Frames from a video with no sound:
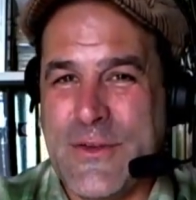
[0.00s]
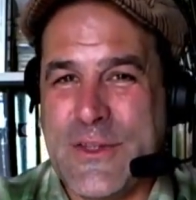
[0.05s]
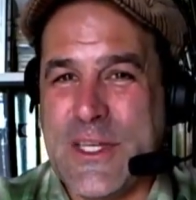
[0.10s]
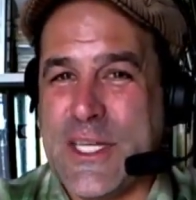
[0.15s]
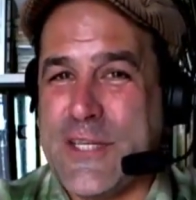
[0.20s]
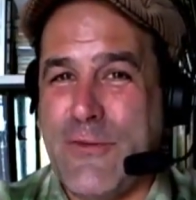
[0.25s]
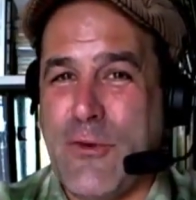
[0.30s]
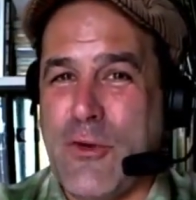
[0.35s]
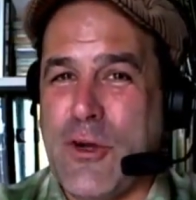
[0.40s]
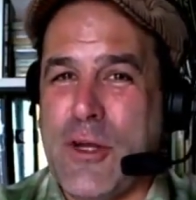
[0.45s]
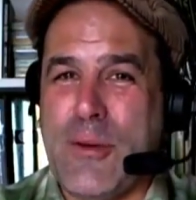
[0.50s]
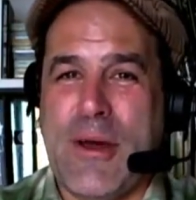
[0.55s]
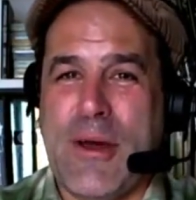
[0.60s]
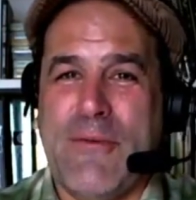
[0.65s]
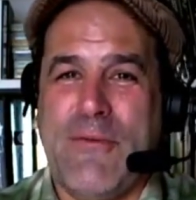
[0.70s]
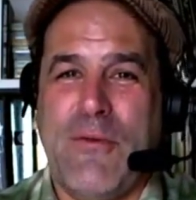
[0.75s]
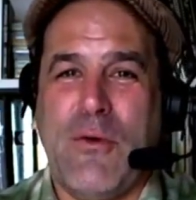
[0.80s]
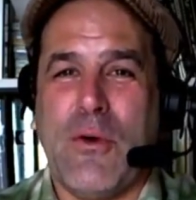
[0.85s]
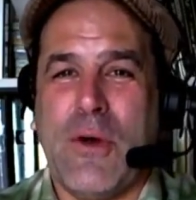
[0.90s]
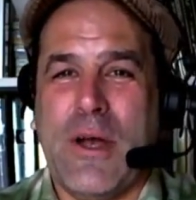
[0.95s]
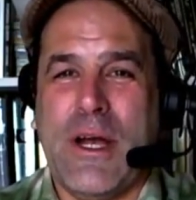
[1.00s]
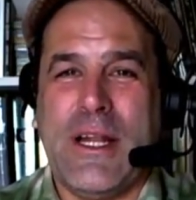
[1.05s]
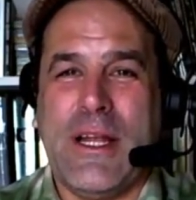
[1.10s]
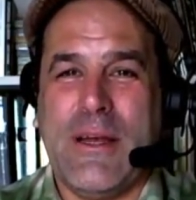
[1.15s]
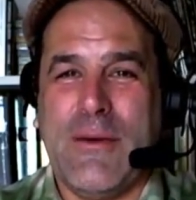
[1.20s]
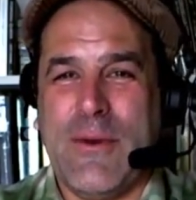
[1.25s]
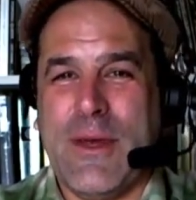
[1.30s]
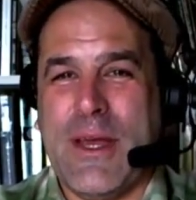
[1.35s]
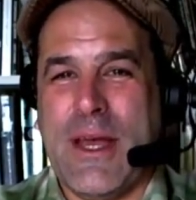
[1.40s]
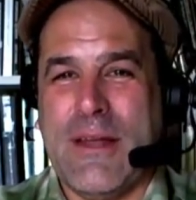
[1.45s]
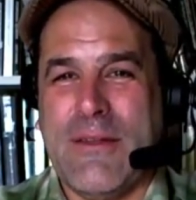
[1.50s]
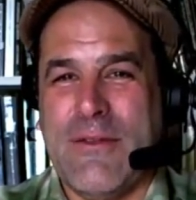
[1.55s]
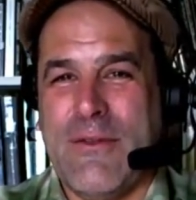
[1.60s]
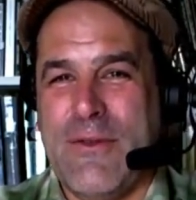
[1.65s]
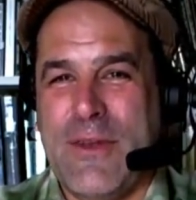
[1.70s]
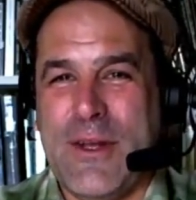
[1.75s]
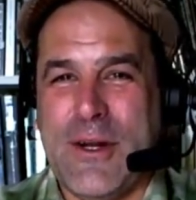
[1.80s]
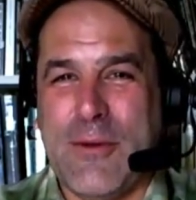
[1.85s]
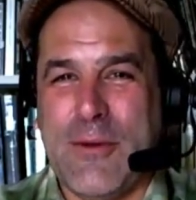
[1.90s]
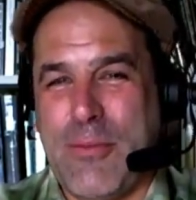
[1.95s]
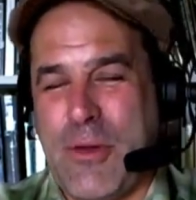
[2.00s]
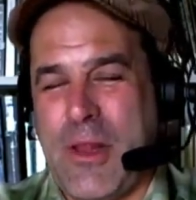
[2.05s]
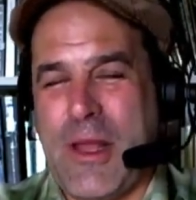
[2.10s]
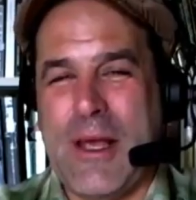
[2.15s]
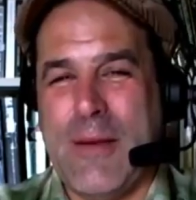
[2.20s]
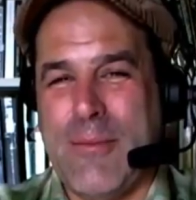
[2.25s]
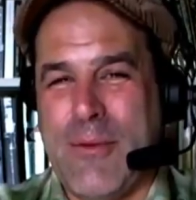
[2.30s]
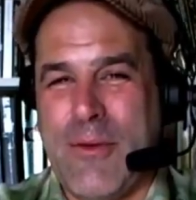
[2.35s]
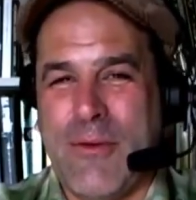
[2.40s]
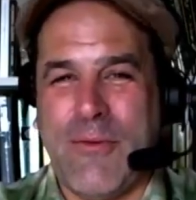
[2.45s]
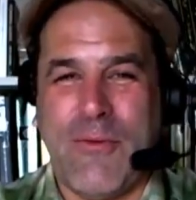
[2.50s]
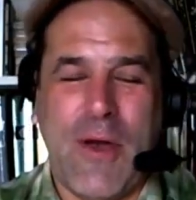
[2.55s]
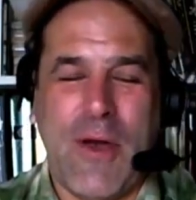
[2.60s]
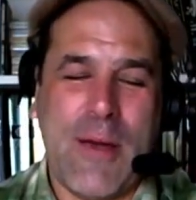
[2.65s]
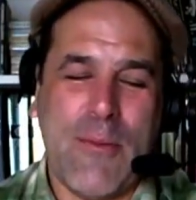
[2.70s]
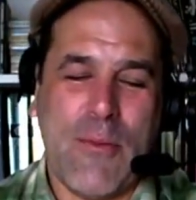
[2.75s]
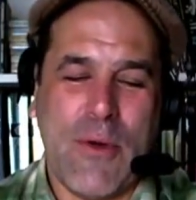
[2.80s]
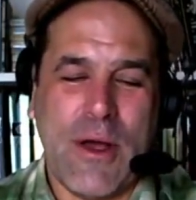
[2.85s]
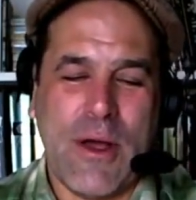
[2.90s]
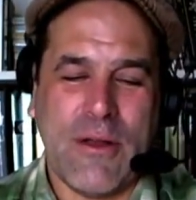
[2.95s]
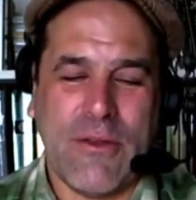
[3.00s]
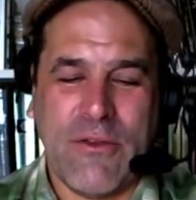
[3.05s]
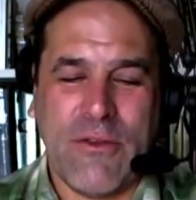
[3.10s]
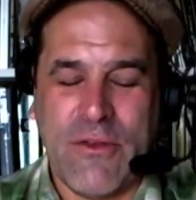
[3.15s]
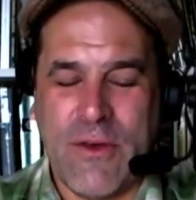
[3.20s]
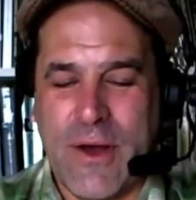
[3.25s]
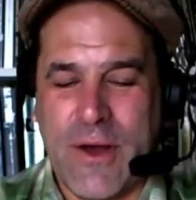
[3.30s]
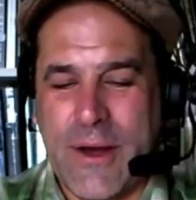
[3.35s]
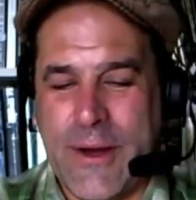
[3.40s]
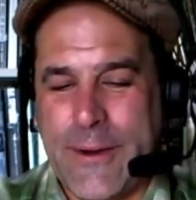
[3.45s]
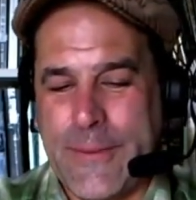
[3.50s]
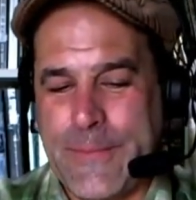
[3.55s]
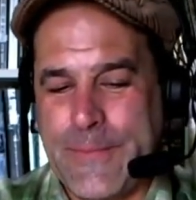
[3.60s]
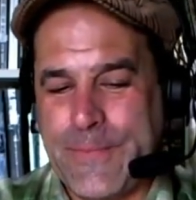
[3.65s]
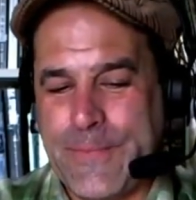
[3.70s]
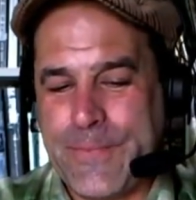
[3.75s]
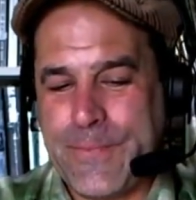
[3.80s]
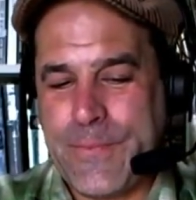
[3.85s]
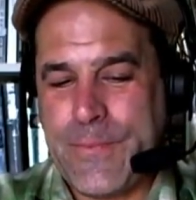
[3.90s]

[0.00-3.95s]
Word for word: 640 by 480. We had, playable frame rates. I